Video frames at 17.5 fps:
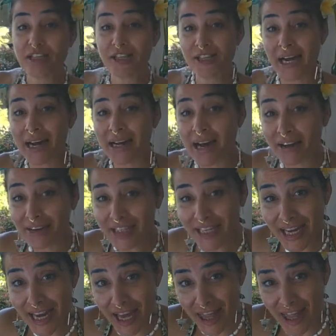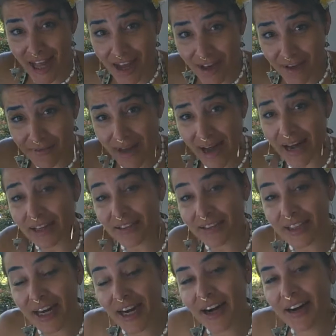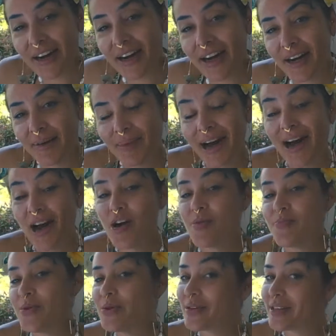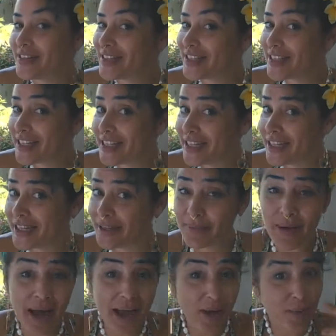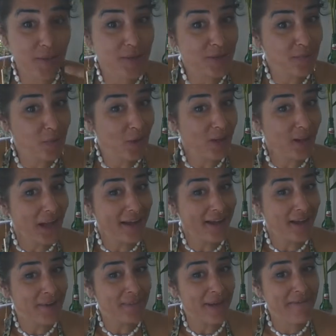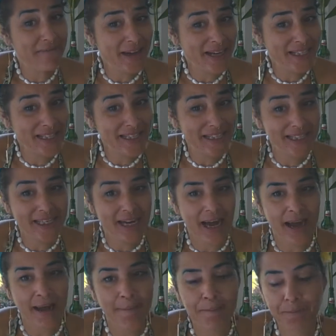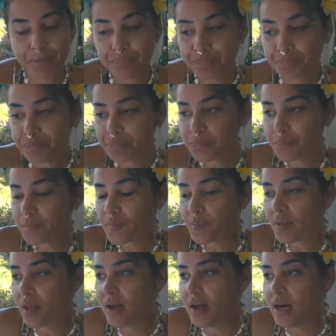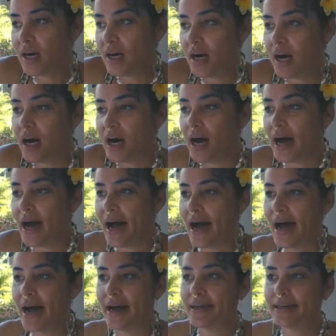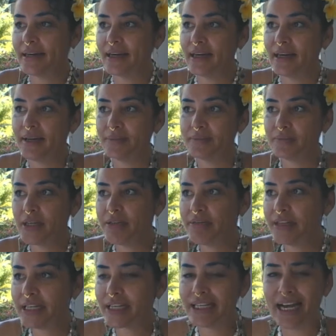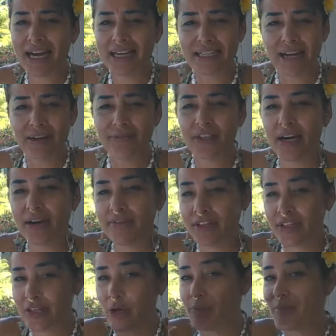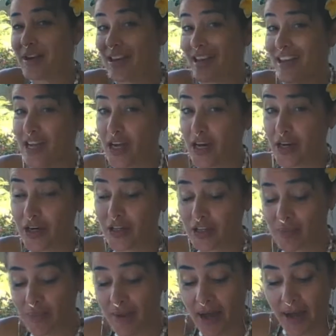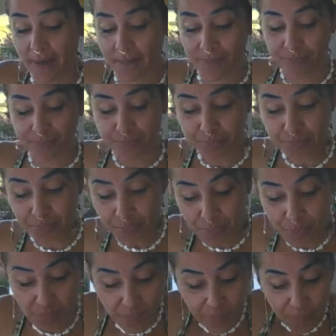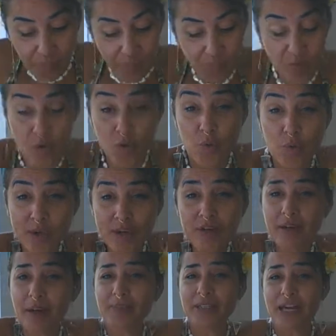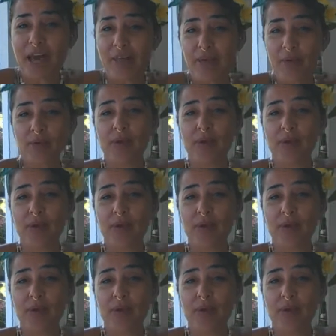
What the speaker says: Shout out to Caleb out there. I hope you can see. I hope there's more light on my face this time. And we reconnect after every so many years, but we grew up together.